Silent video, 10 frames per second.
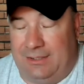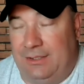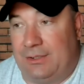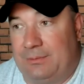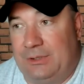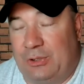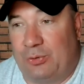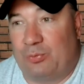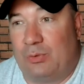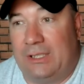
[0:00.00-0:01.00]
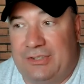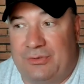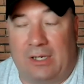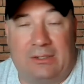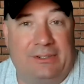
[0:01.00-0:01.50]
you're really
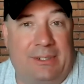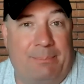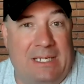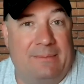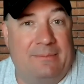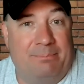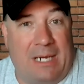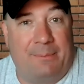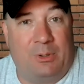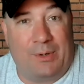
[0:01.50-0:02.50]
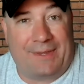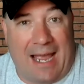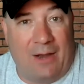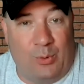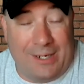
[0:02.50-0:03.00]
struggling to beat Bama
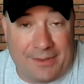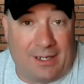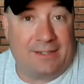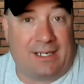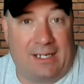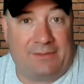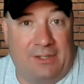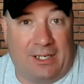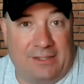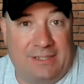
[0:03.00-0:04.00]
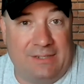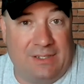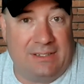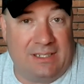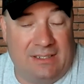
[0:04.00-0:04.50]
with a
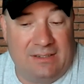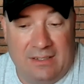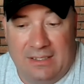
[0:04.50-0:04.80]
TVD,